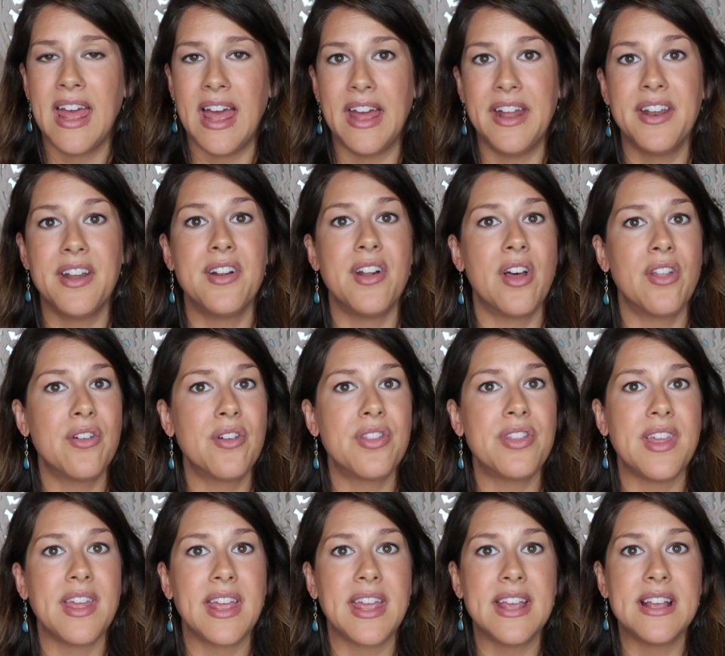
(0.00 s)
And
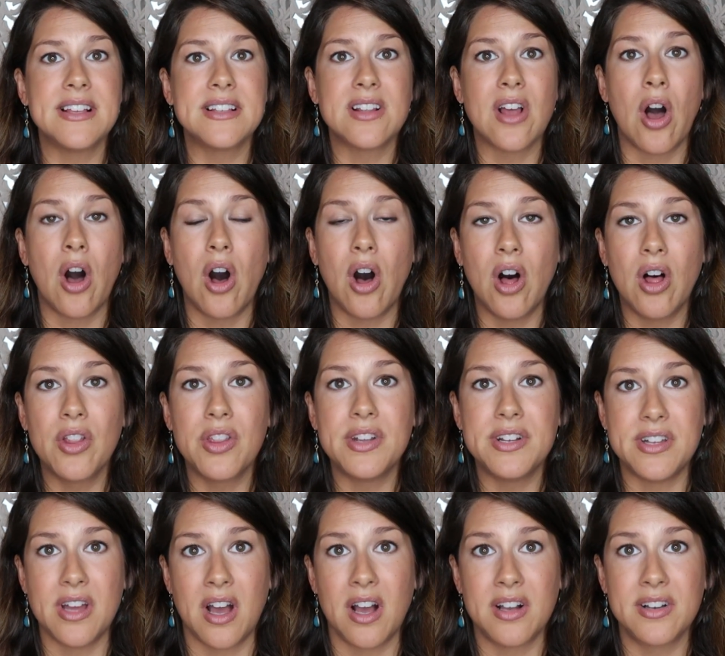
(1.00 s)
another thing is all
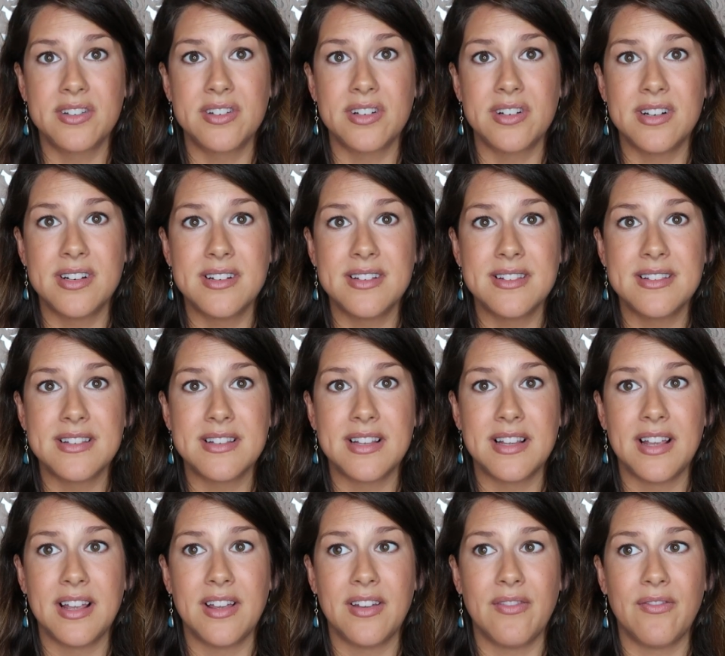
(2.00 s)
the doctors,
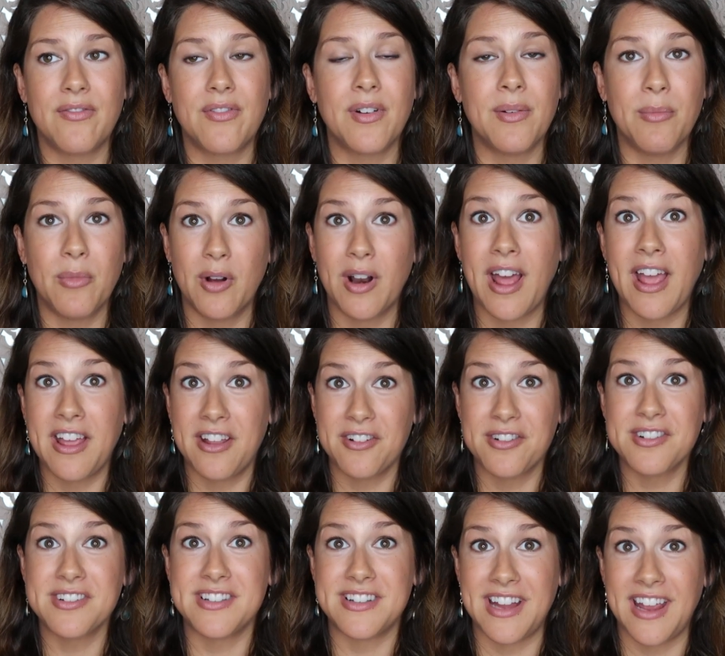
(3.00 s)
from what I
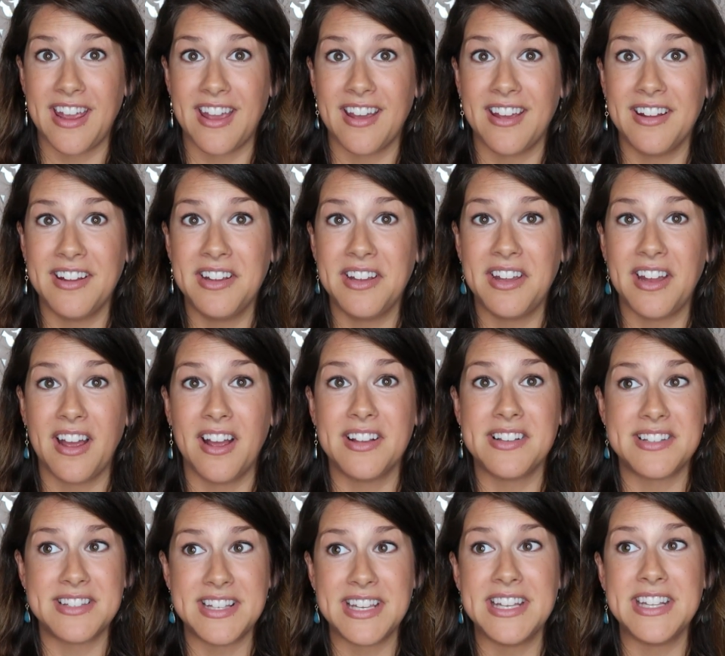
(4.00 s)
understand,
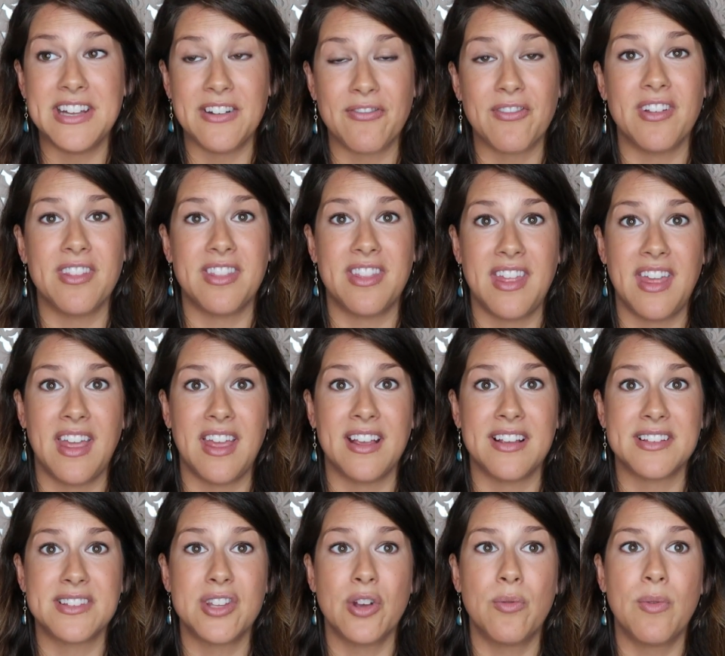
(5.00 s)
see different
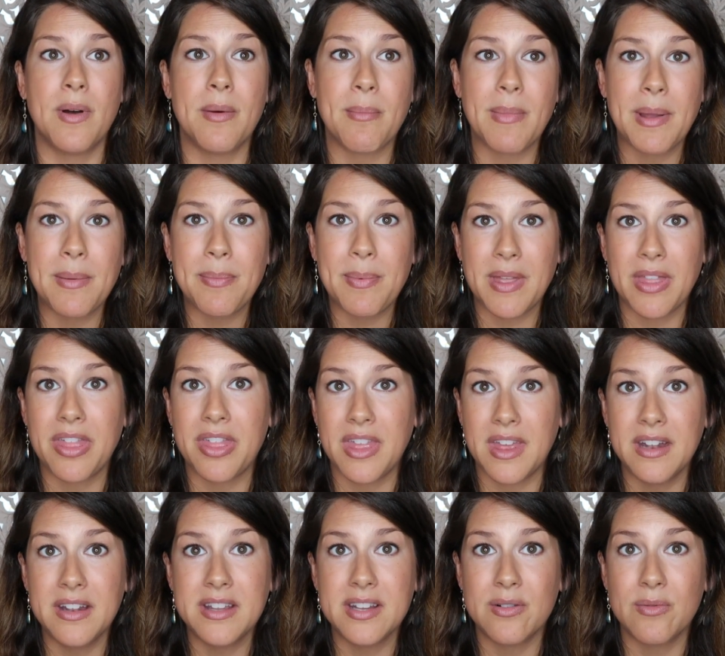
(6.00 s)
things. So what might be
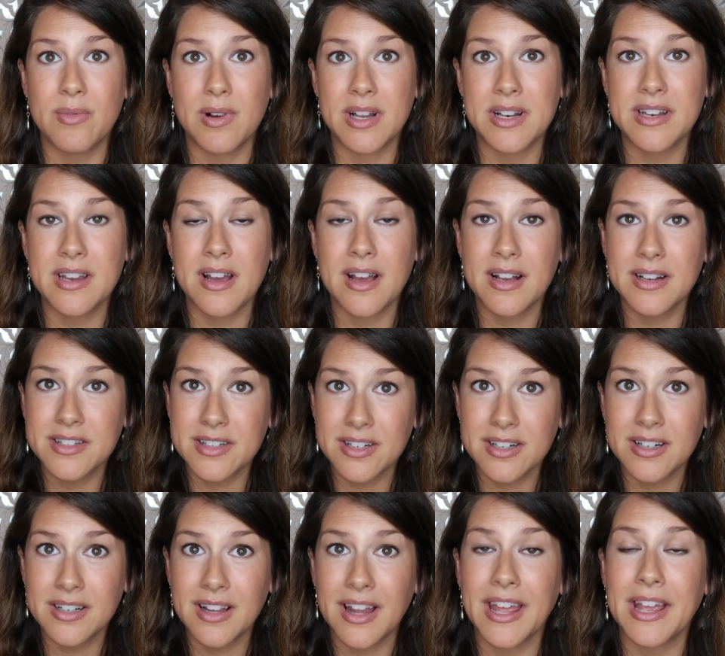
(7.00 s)
thin to one
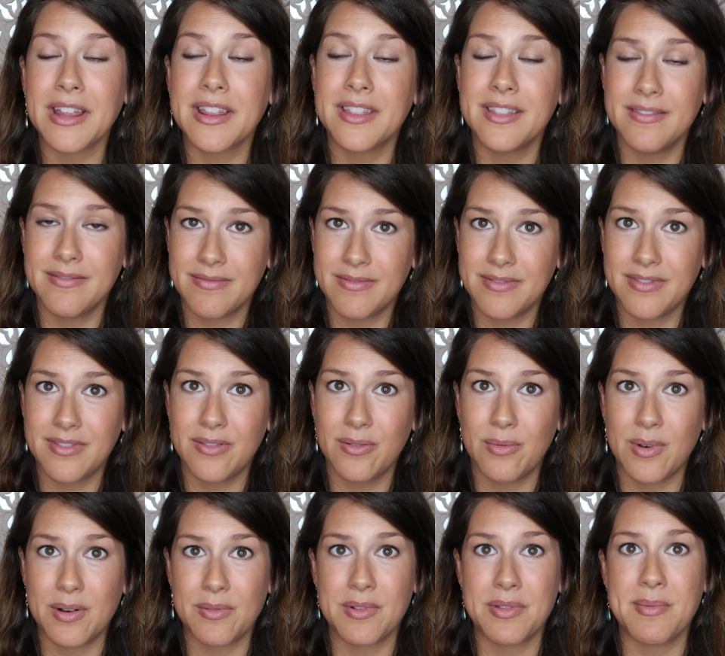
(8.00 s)
doctor, like the
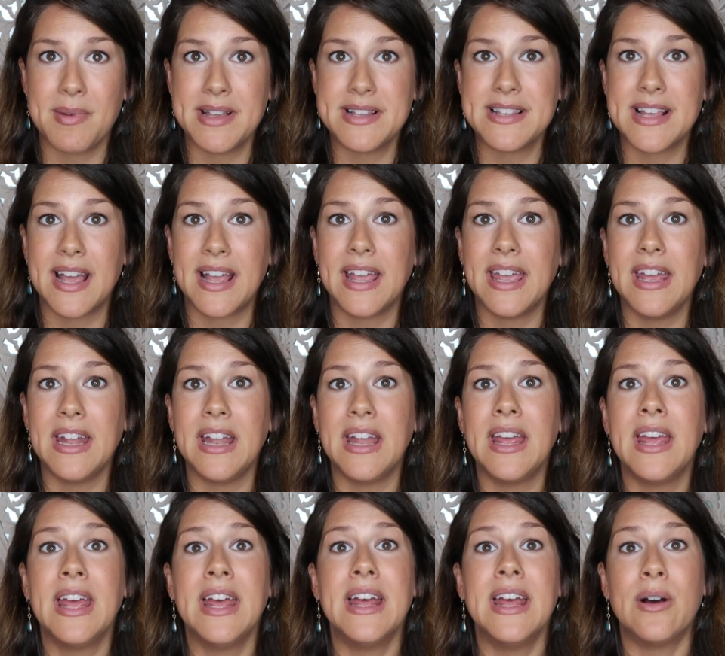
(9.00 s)
one with my second,
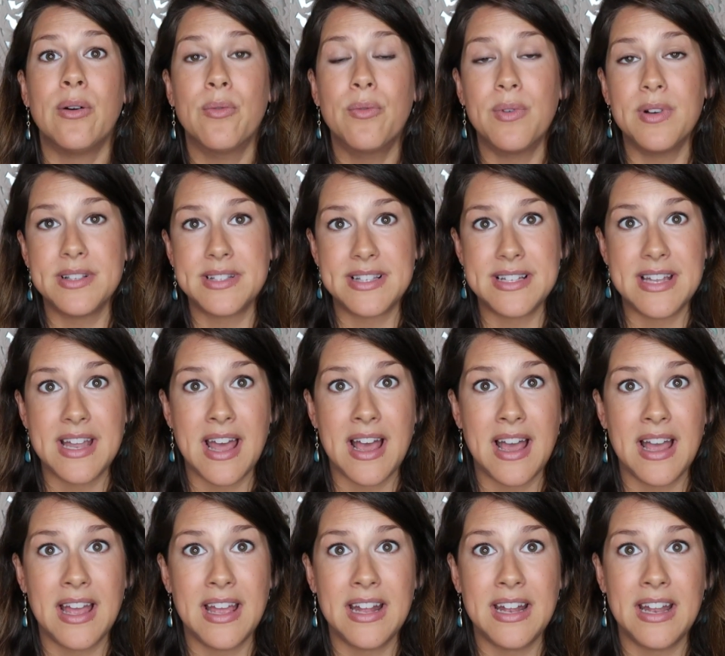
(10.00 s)
was
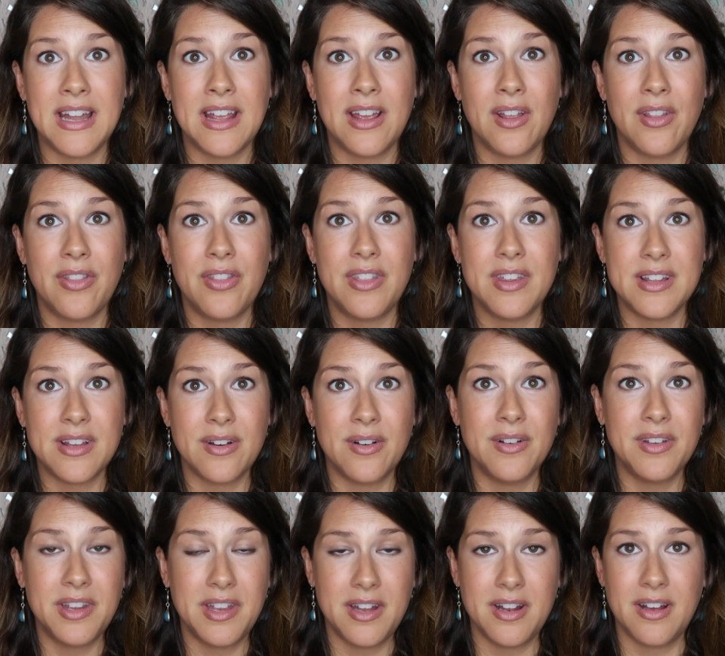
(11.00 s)
not the,
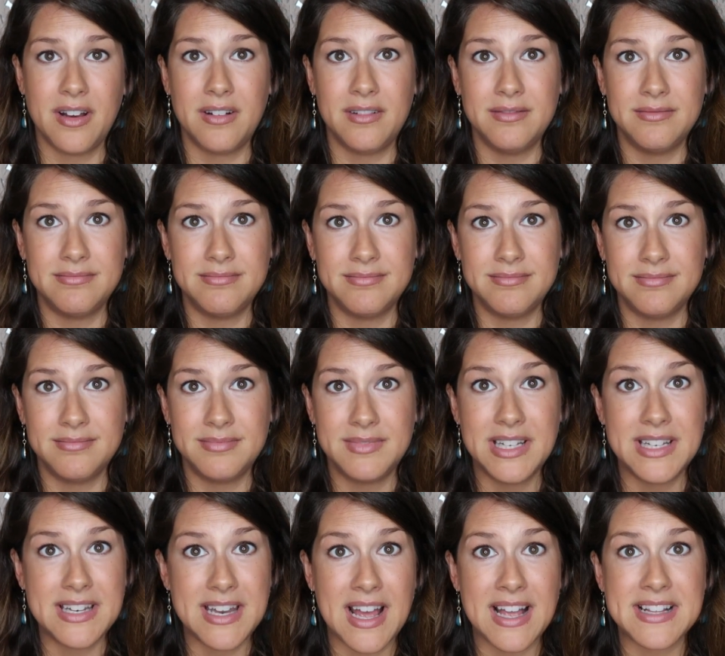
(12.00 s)
you know,
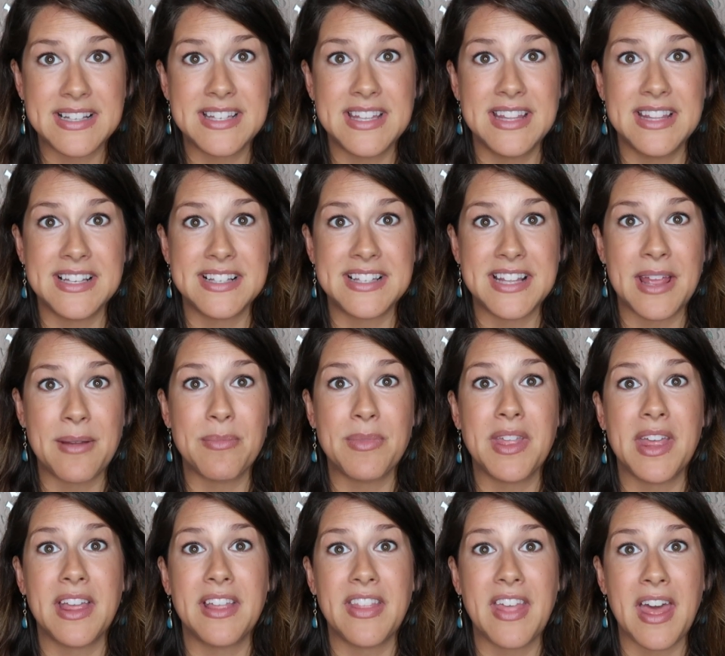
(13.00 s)
did not see the same
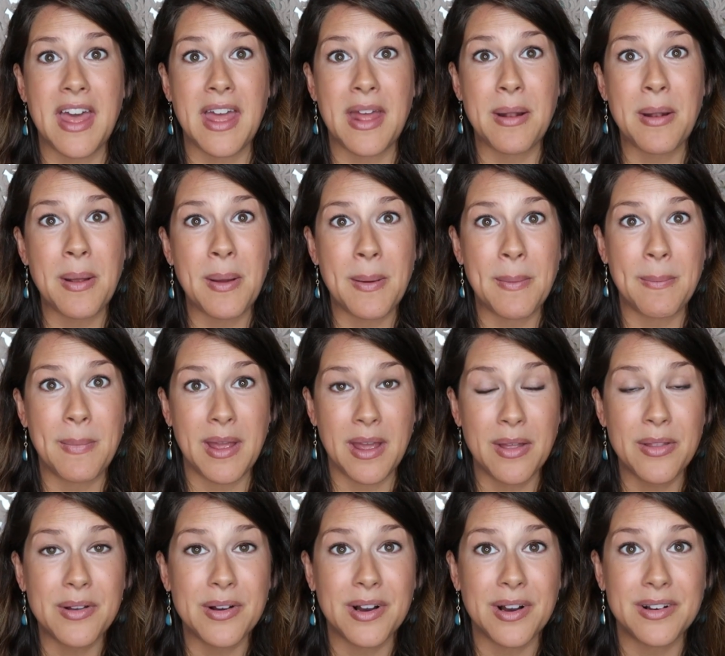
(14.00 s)
thing that my
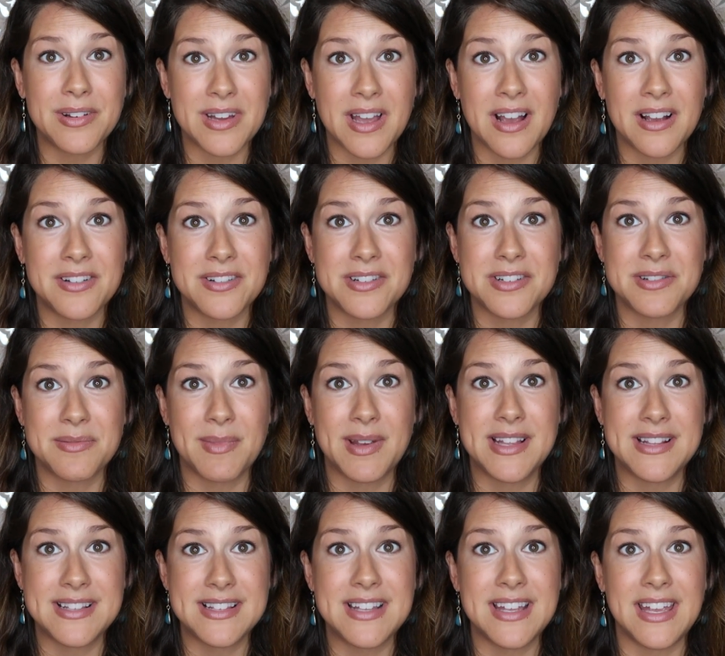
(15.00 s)
other doctors
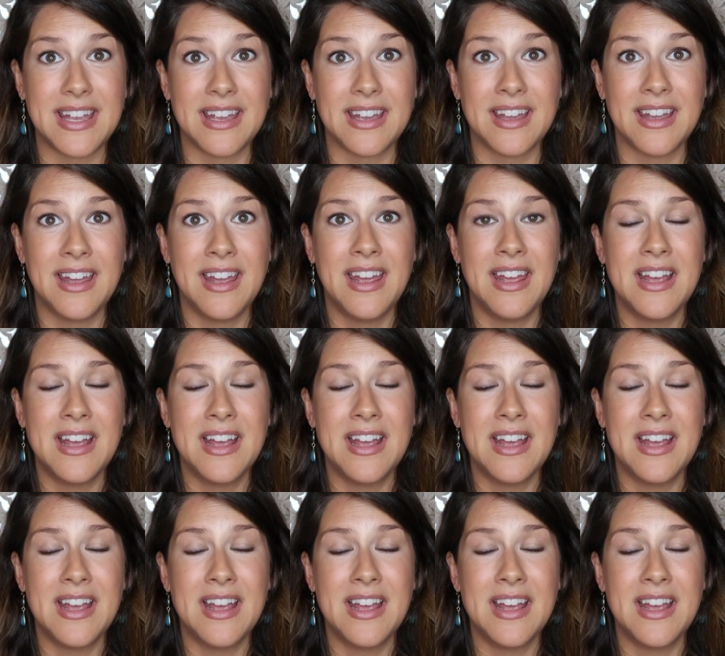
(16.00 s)
might see.